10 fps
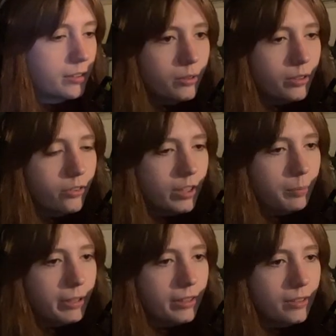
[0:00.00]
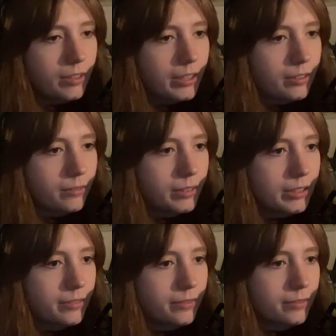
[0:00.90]
Oh, you're sleeping. Okay,
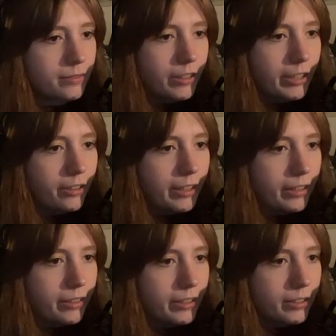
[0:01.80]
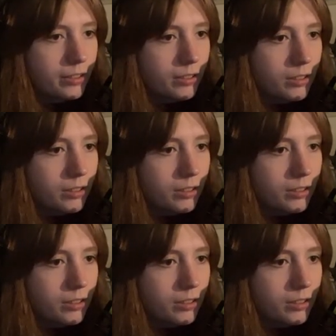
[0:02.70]
well, here, I'll get her out of there.